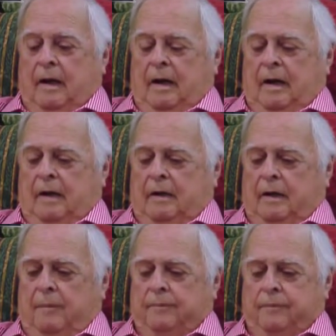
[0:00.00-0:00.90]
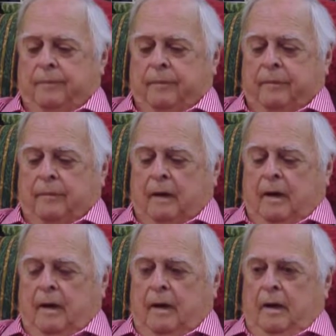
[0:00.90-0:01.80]
And uh,
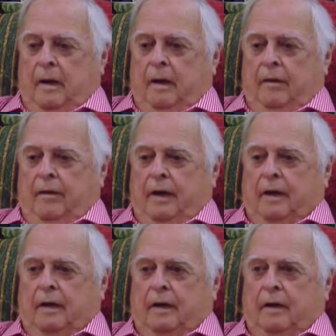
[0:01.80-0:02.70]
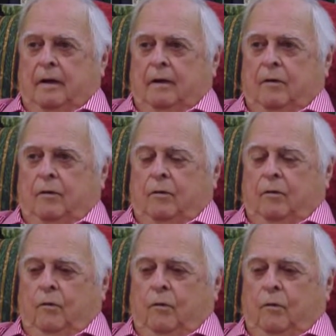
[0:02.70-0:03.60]
then
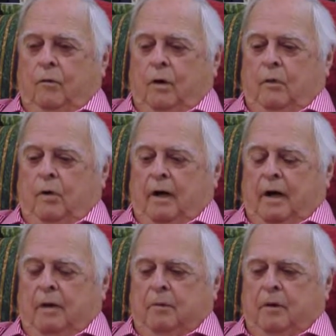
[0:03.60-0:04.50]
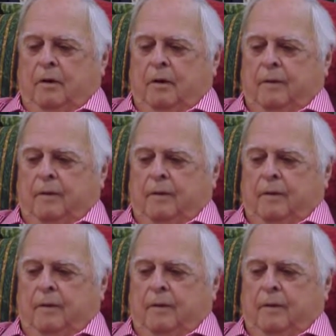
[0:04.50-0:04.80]
we were able,